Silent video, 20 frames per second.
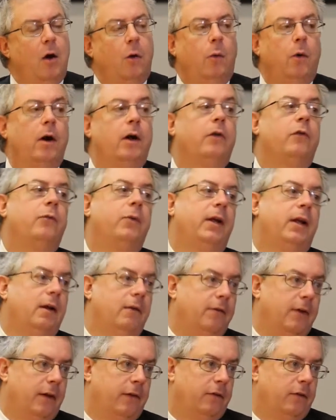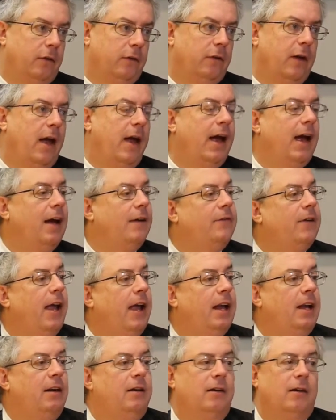whereas REIT investors have
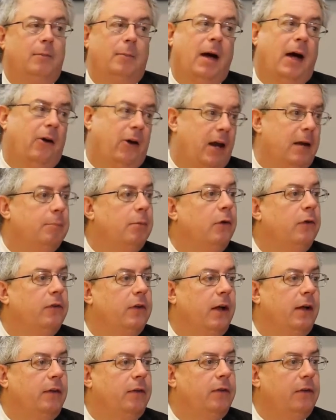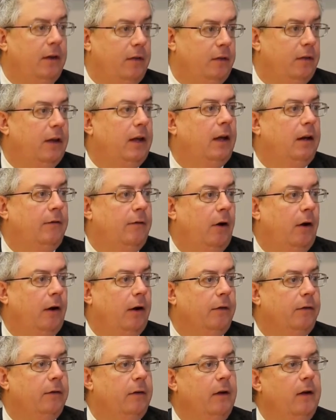gained about 8% since the end of
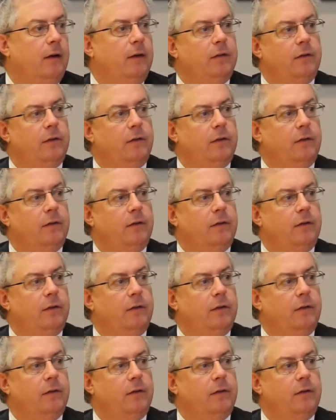August.